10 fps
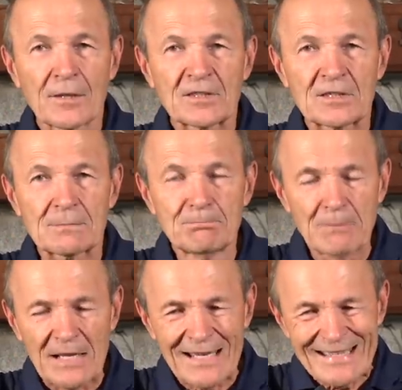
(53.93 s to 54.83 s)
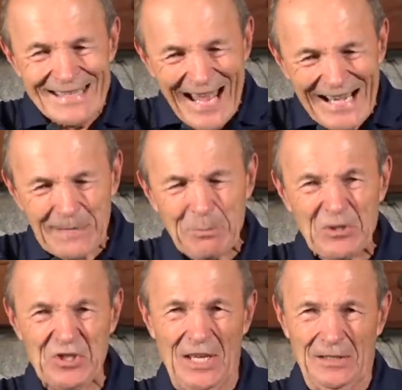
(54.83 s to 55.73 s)

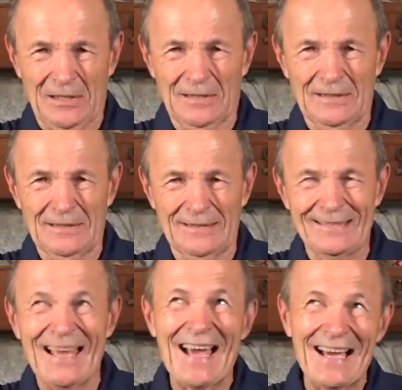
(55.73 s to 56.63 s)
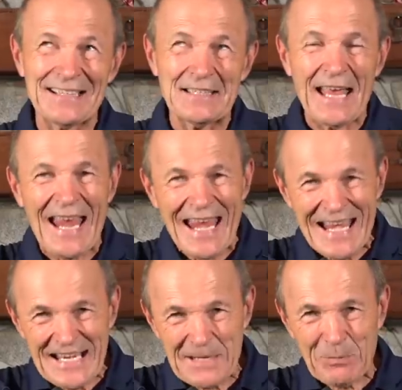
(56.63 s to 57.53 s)
90%,
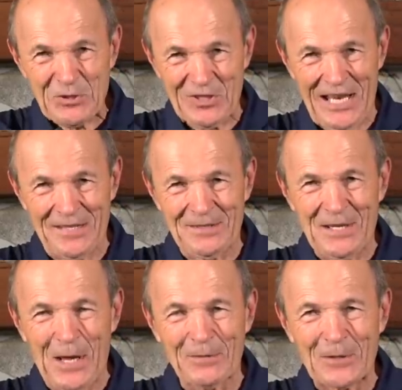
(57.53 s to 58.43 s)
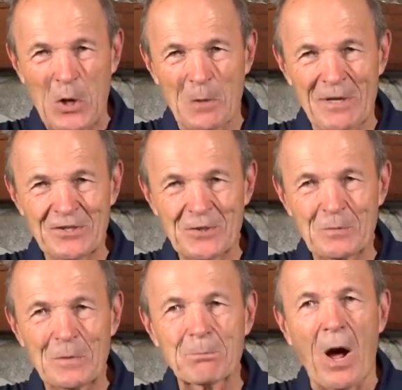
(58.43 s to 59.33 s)
80% of the comments
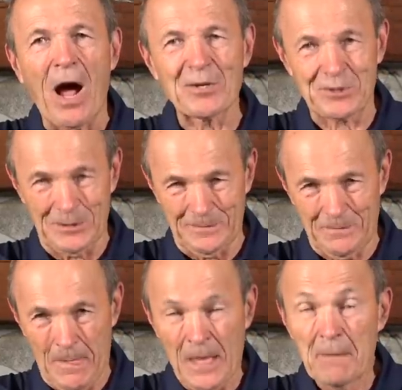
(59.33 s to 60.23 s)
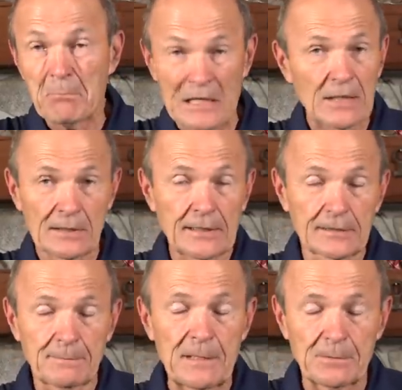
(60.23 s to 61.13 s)
were positive, meaning
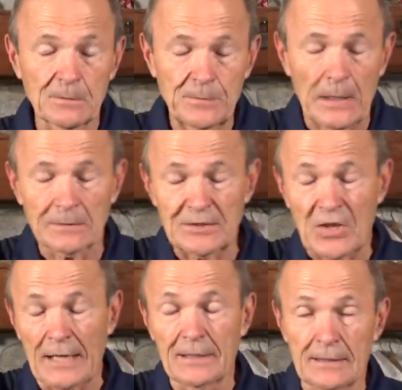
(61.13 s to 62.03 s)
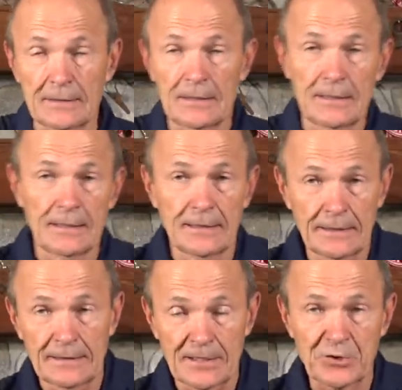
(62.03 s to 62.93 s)
that the people felt, as I did,
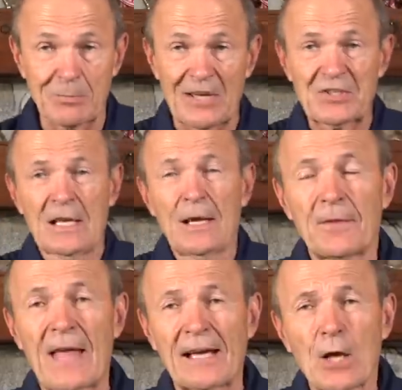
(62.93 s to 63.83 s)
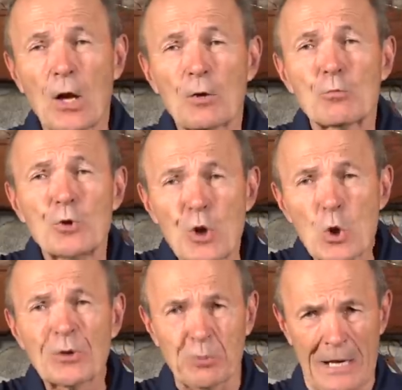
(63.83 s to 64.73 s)
expressed that
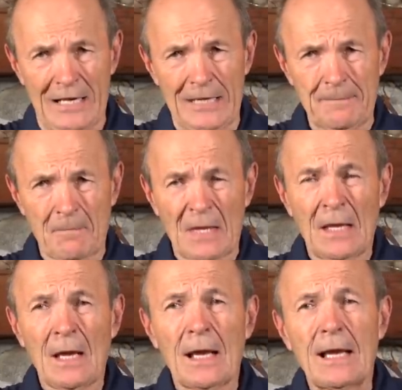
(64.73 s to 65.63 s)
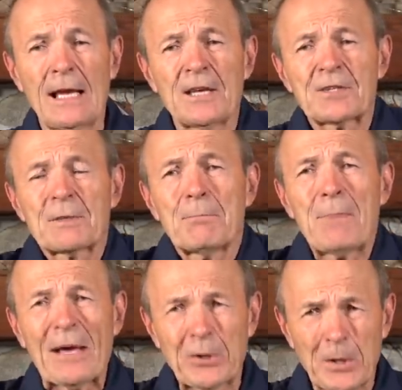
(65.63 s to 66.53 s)
new training is
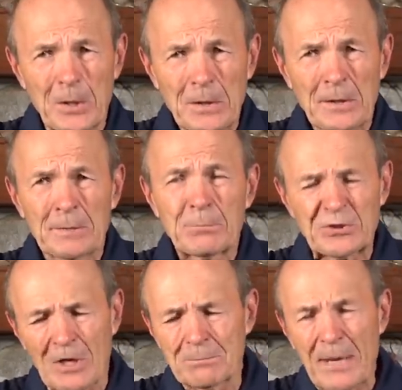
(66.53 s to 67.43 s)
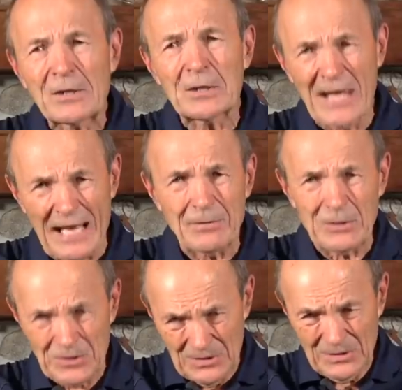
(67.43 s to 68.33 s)
better, puts out better
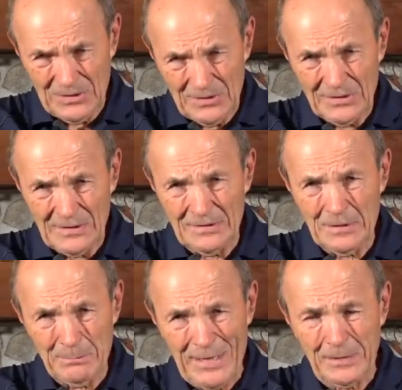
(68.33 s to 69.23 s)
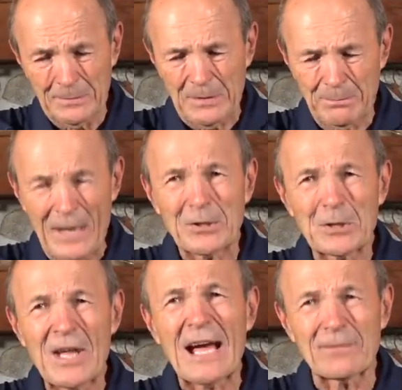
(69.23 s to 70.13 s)
divers. Better, but
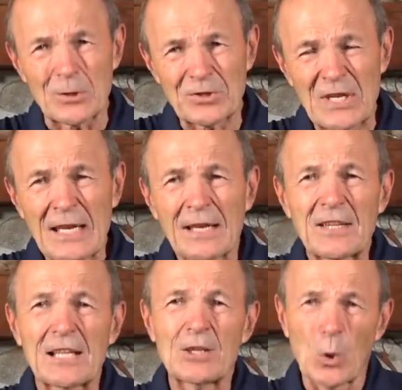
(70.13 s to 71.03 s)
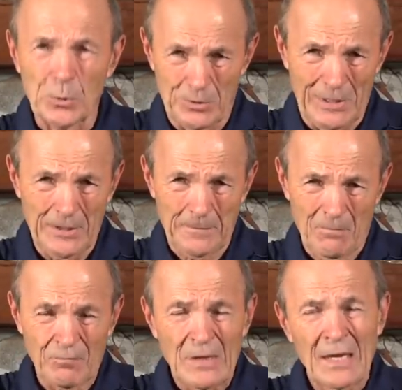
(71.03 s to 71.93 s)
better divers than the old training.
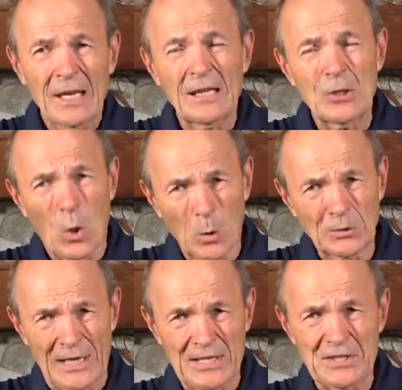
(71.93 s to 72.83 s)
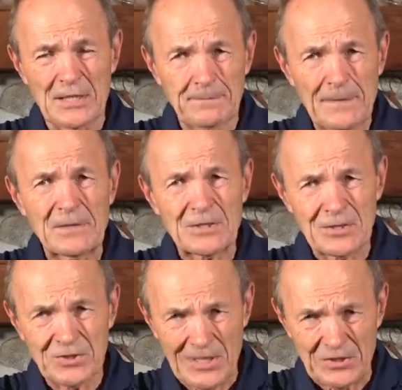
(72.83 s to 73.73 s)
In the old days, in the 50s
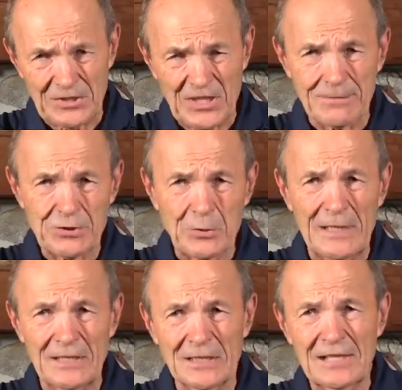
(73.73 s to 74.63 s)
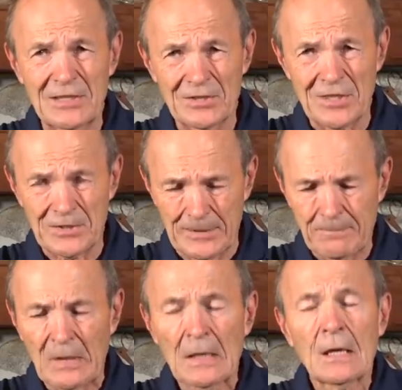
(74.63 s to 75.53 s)
and 60s, I was trained in 1960.
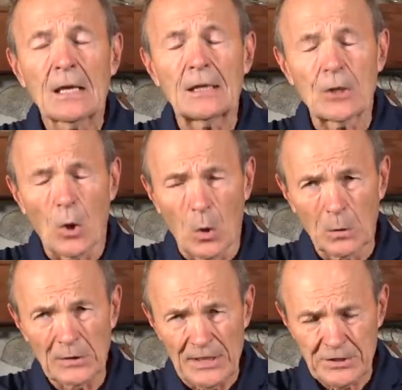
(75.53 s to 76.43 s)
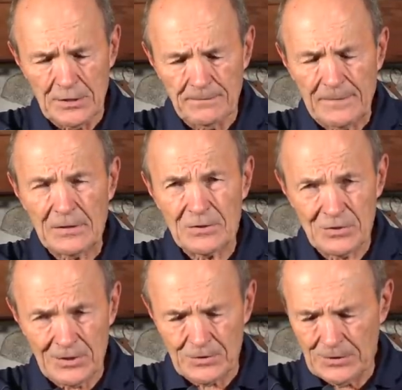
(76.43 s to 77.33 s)
In the old days, in the 50s and
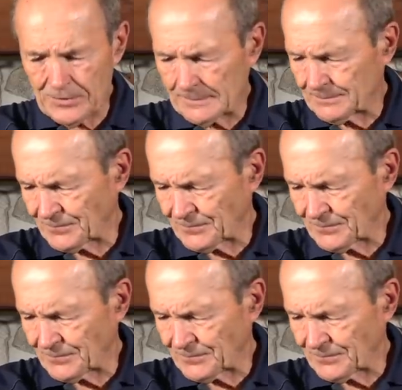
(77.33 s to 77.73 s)
60s,